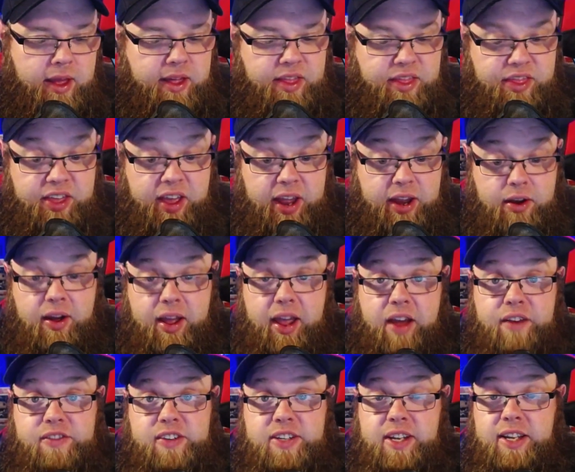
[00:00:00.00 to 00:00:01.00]
Then I
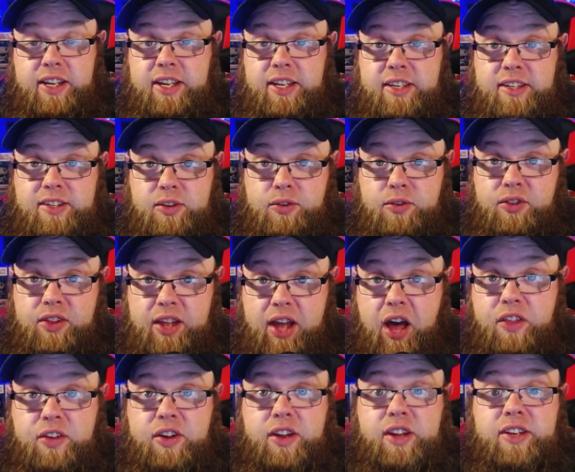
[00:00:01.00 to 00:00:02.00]
have to take into the
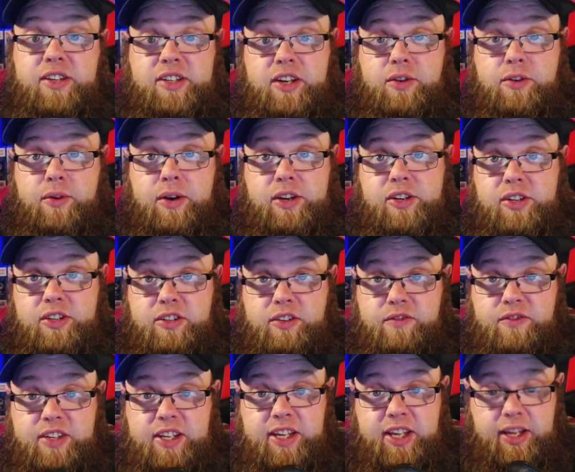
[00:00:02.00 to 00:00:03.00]
other considerations
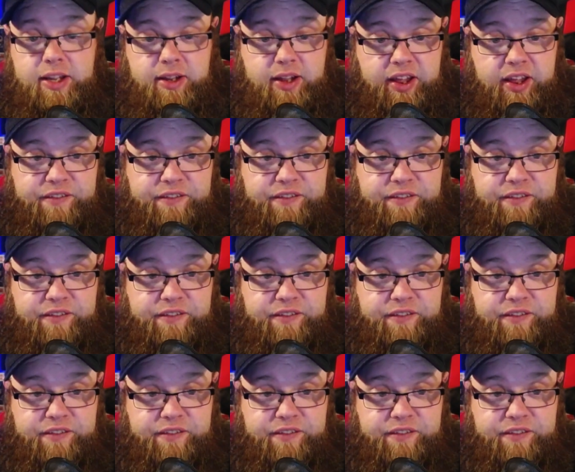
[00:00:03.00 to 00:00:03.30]
of digging.